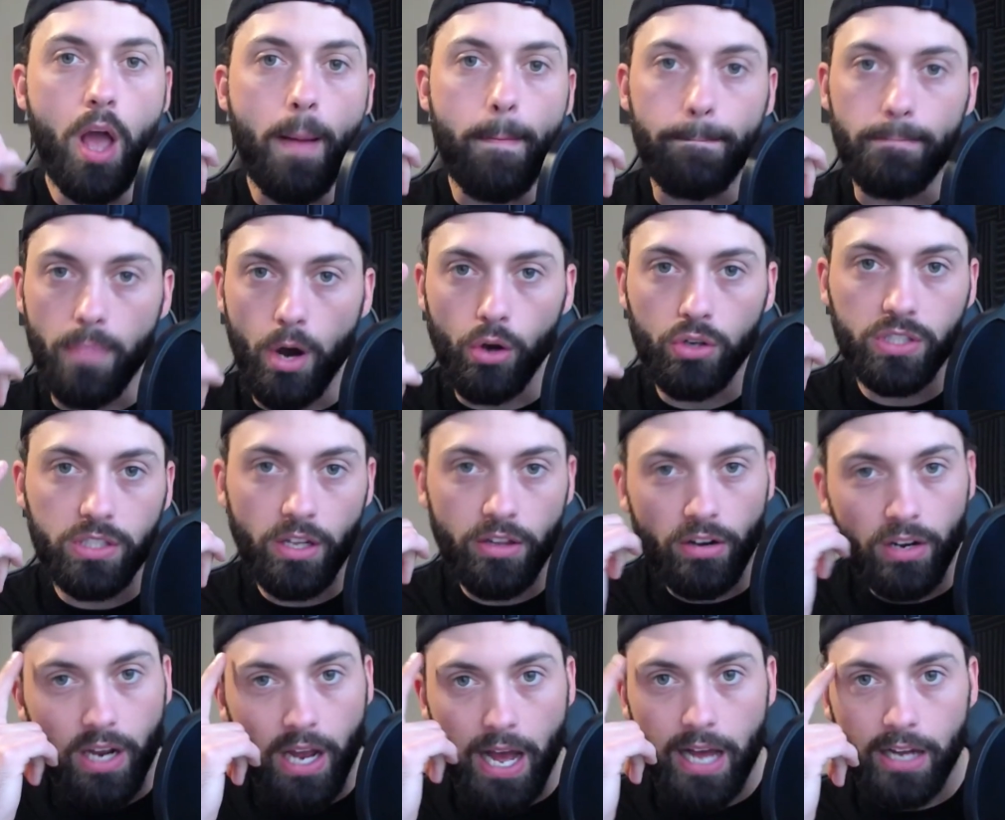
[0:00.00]
Most of
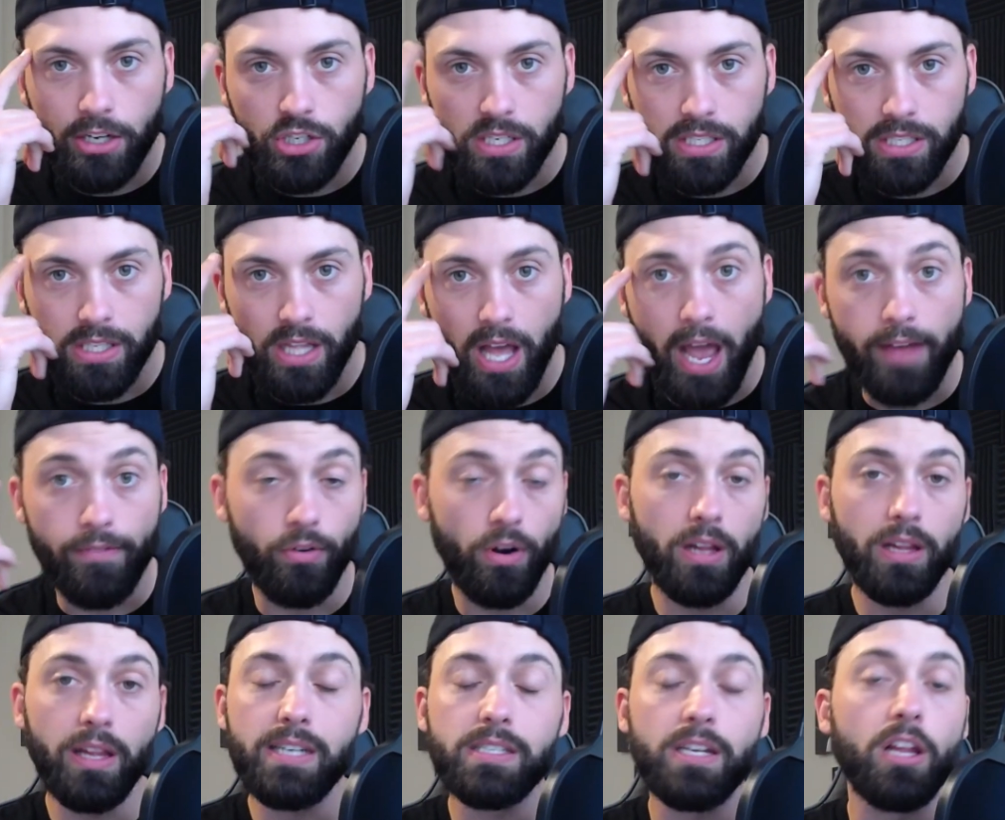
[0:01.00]
their conscious life, or
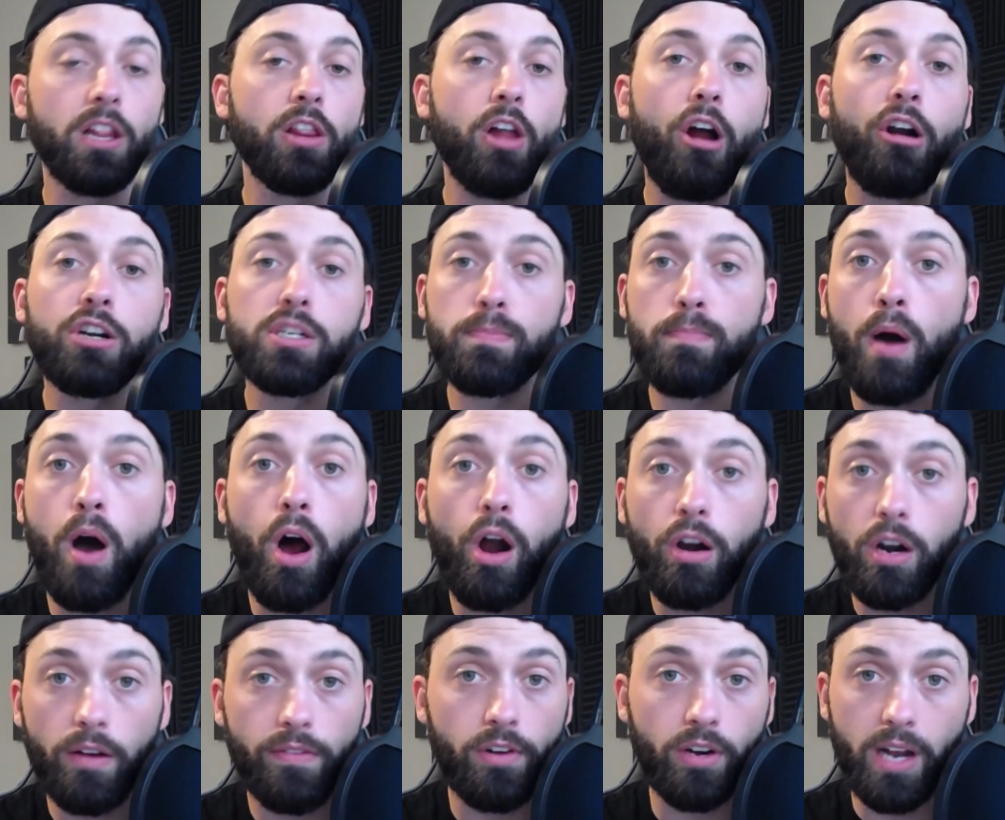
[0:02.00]
at least a large
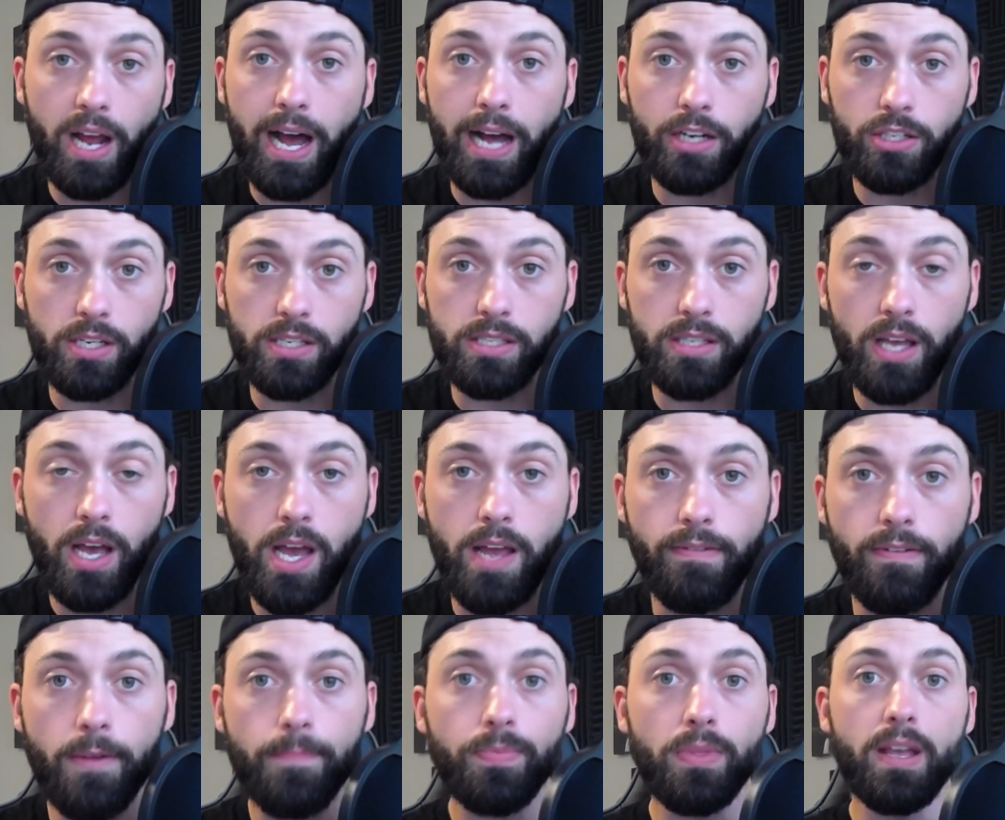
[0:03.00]
part of their conscious
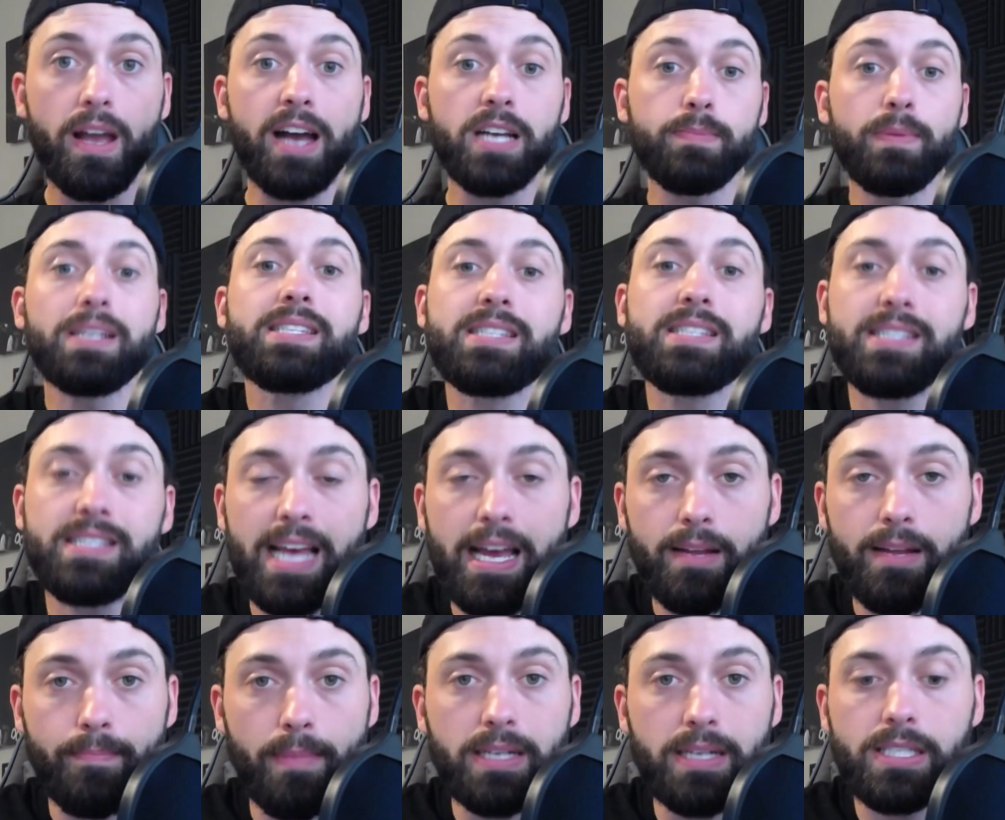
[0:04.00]
life, has been
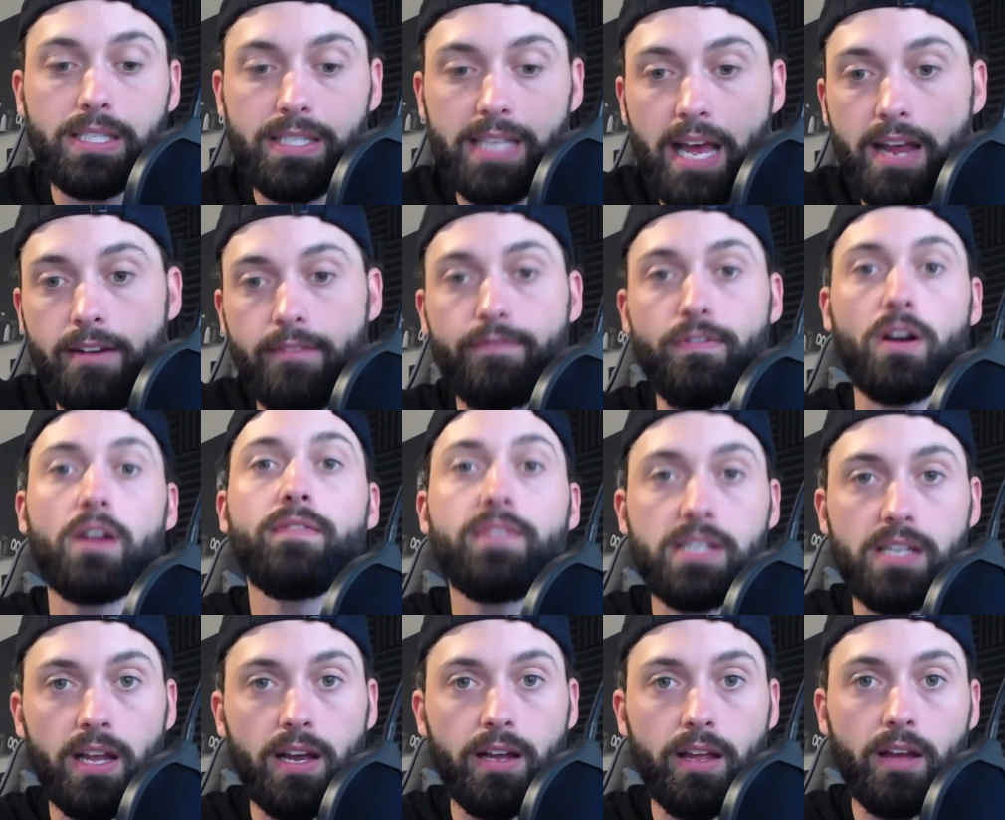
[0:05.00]
set in front
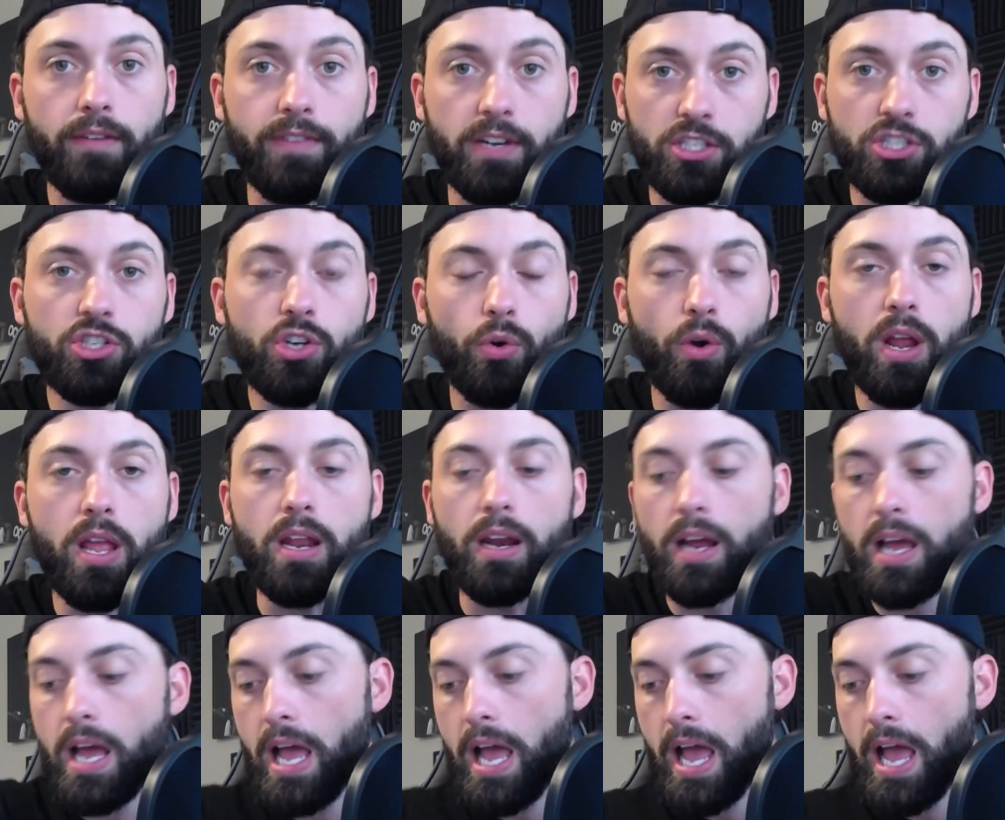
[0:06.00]
of a screen.